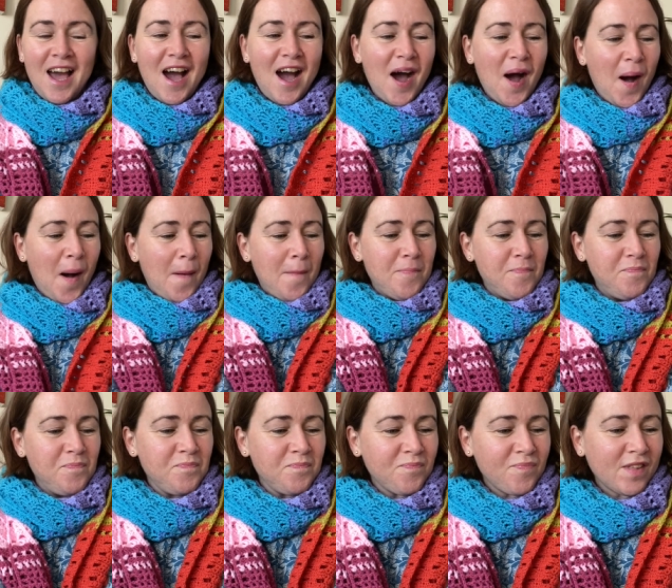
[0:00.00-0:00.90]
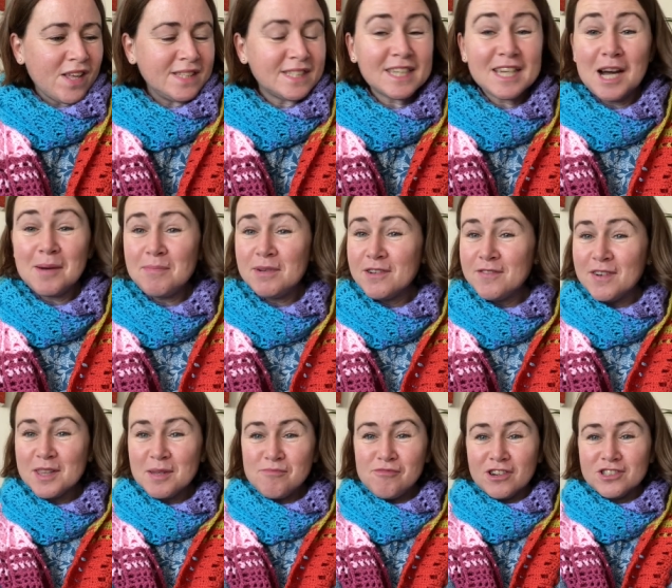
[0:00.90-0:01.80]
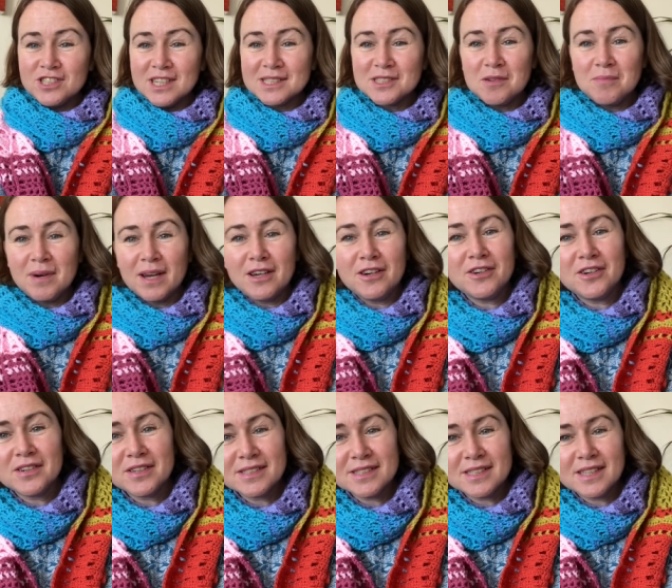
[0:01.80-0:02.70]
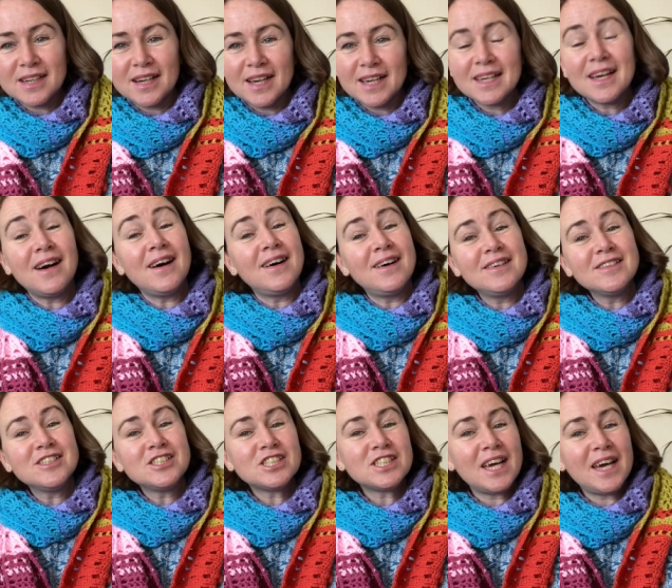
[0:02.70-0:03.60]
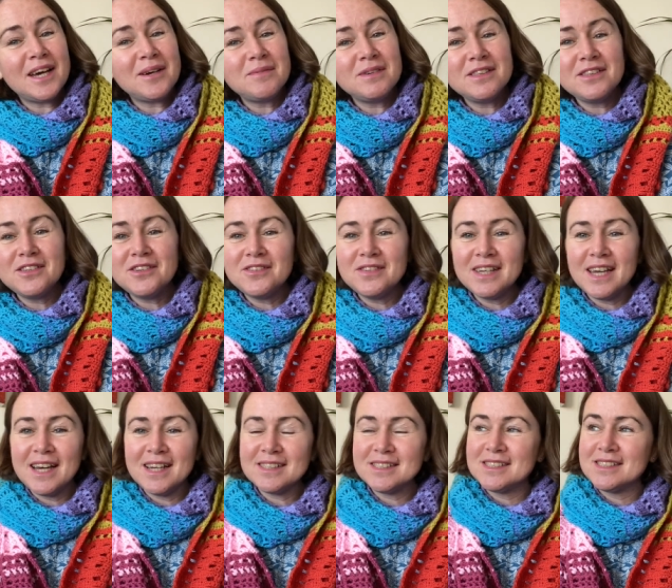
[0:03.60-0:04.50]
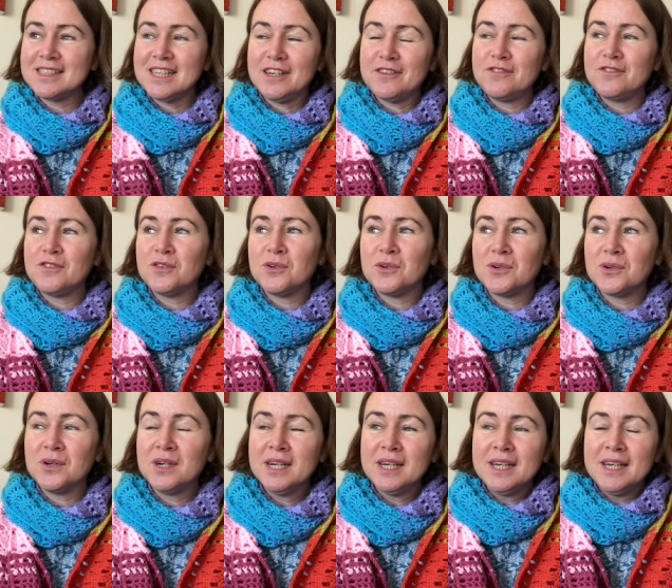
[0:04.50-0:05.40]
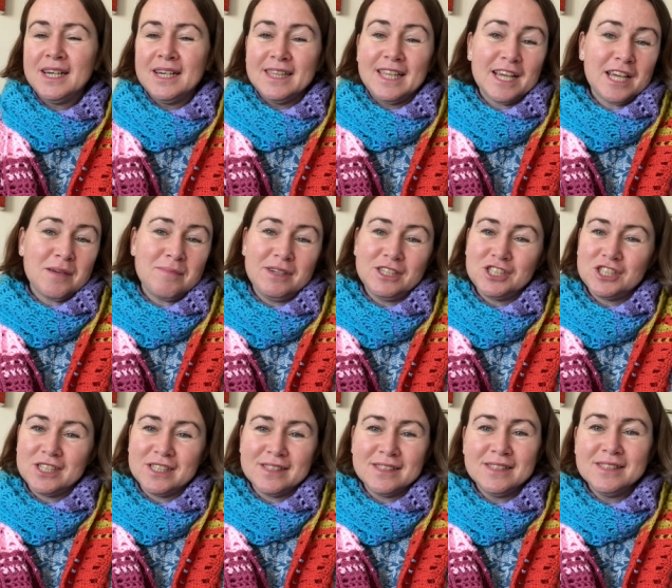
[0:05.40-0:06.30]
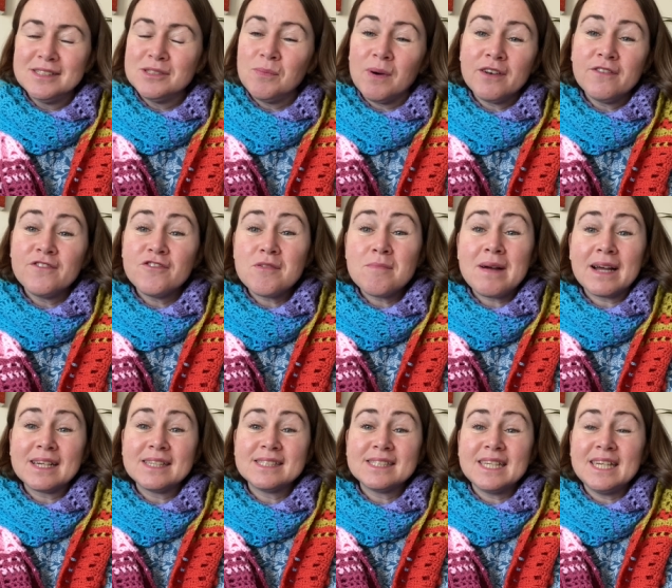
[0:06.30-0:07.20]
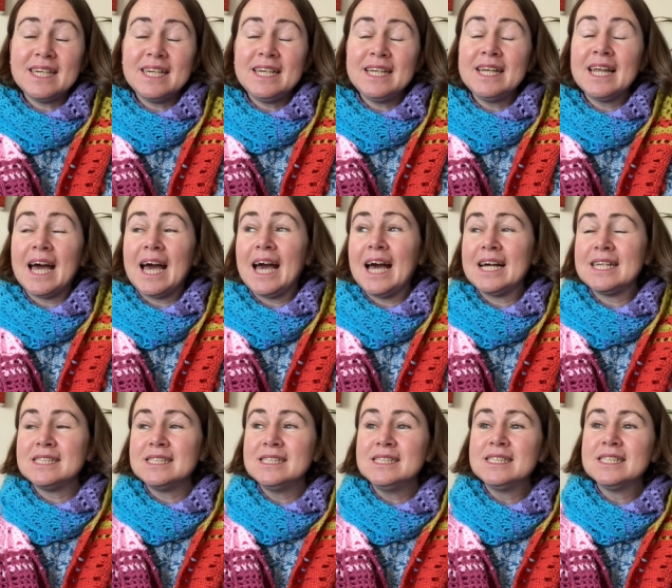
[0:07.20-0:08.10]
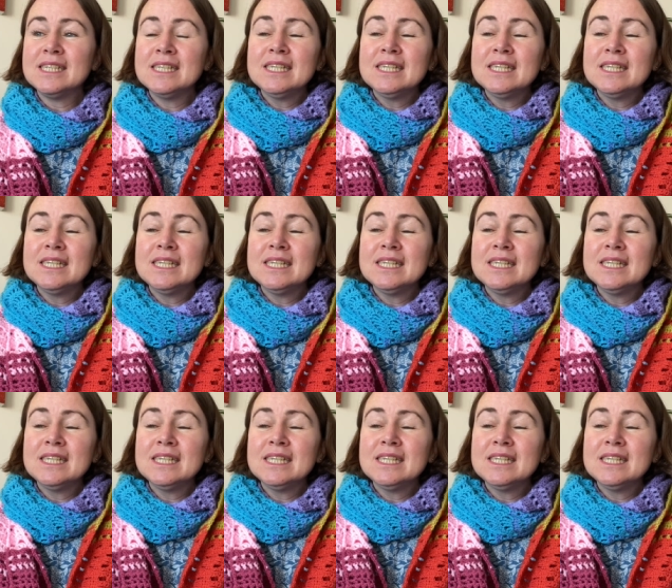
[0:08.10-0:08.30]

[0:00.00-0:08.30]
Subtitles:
There's a couple of other projects on my hooks that I can't share with you yet. Therefore, they're commissions, one from a magazine and